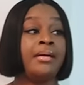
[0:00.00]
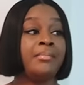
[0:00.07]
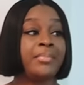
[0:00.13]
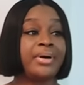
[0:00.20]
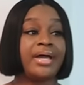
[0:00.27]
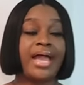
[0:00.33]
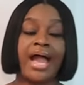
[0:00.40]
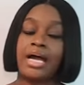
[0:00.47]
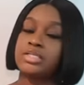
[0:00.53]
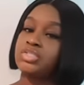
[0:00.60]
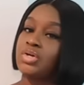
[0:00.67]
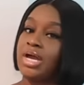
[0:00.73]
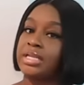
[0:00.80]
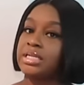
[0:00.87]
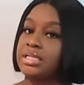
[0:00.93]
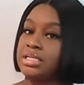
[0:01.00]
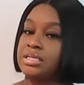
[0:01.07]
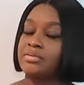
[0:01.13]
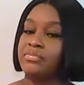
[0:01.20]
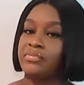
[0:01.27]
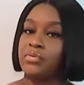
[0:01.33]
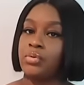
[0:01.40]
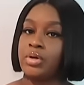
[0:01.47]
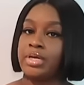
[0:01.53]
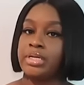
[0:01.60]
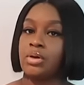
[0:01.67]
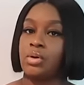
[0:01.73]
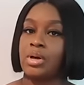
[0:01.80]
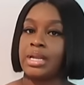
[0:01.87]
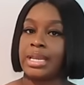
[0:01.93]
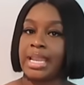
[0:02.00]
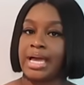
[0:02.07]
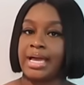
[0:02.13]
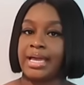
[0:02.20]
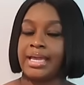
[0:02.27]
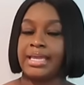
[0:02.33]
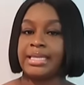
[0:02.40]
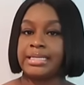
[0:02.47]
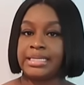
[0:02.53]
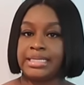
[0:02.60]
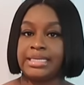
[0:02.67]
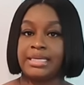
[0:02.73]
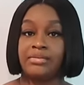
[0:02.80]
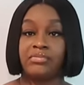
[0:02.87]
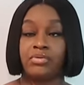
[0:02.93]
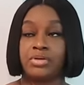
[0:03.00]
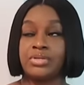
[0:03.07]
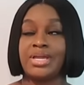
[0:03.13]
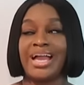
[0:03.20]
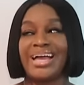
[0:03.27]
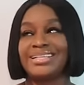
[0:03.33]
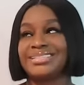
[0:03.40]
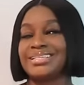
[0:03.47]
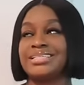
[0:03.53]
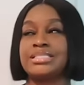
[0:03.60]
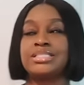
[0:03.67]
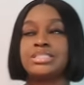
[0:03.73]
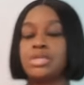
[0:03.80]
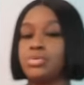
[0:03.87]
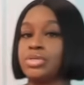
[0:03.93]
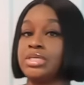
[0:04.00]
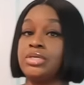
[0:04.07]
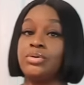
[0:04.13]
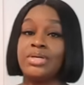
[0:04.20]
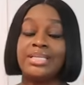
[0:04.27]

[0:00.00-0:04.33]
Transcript: but I'll try to look for it online and link it for you guys. It's so cute.